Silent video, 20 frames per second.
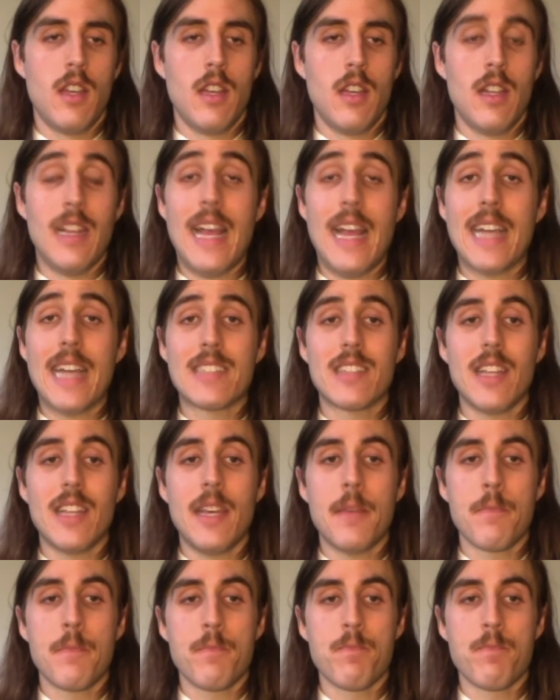Lastly,
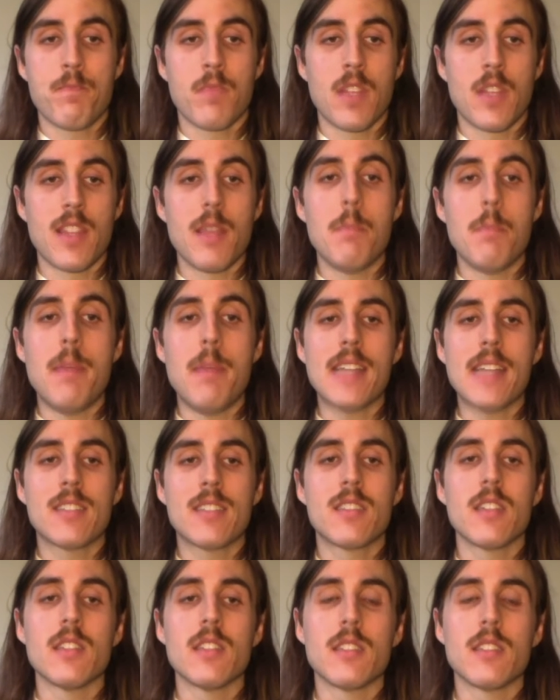the best
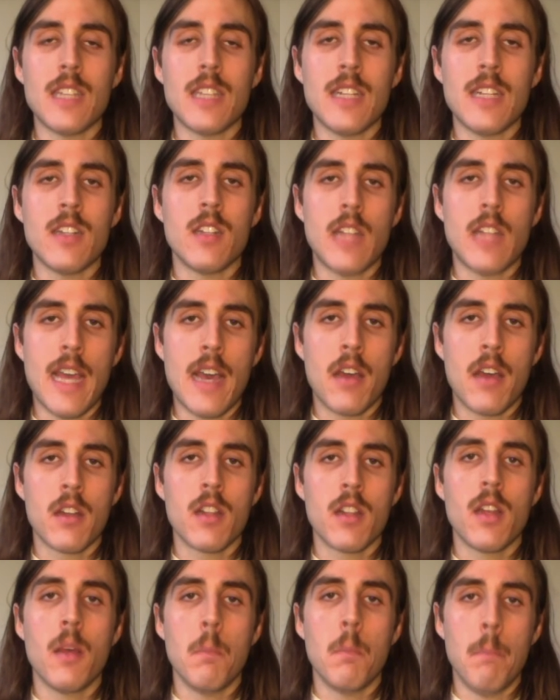sit-down
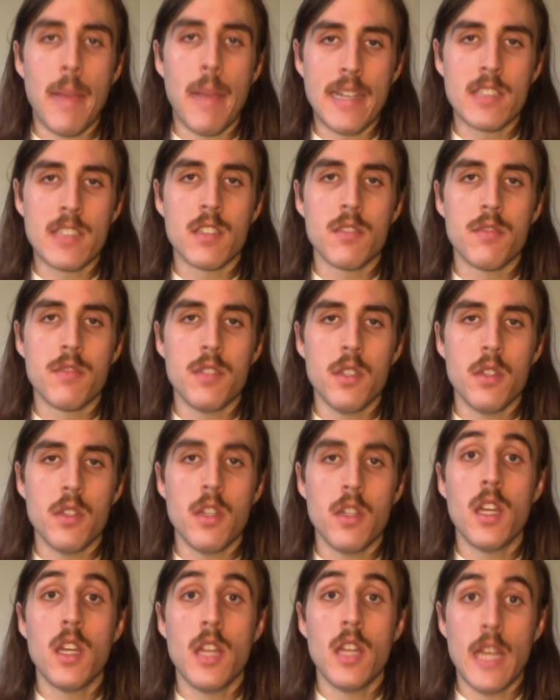Mexican food
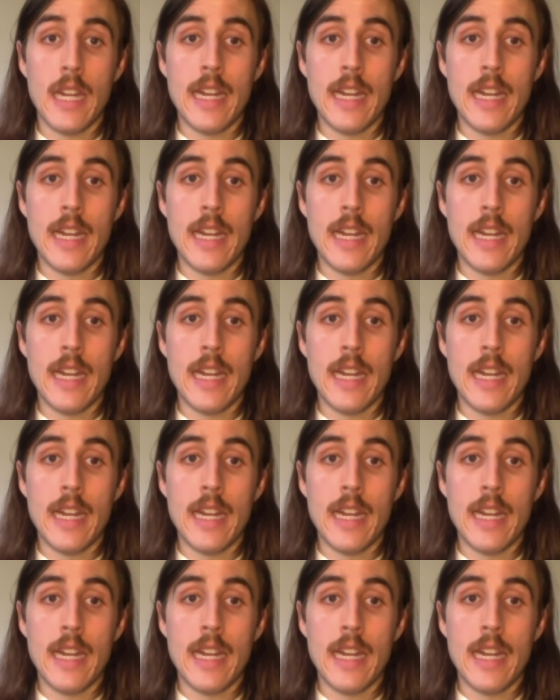in